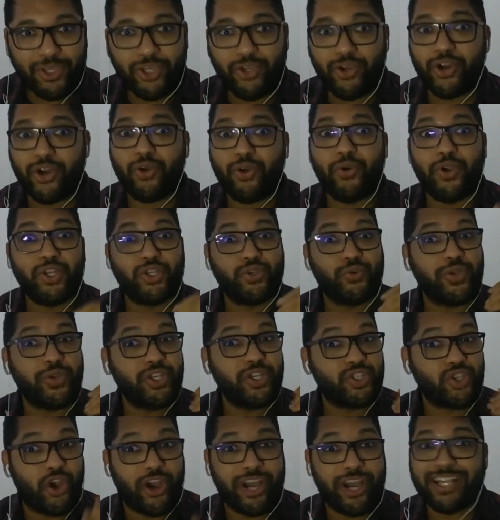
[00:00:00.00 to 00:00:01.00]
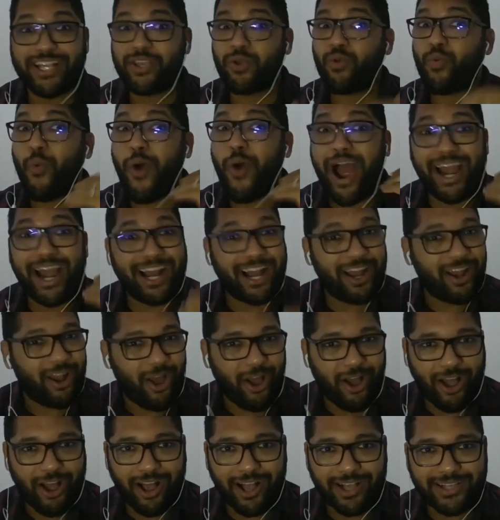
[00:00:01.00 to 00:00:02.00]
You're going to enjoy it quite a
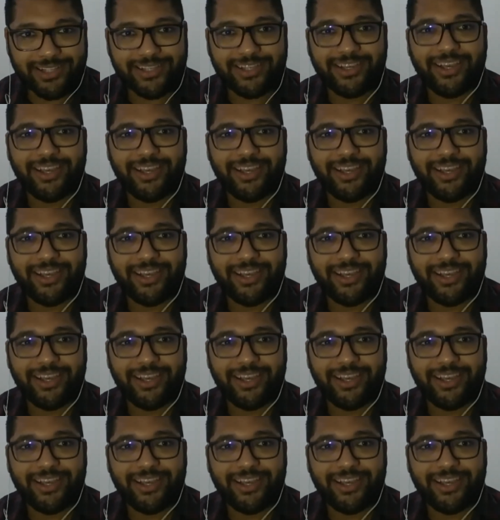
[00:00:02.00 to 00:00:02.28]
lot.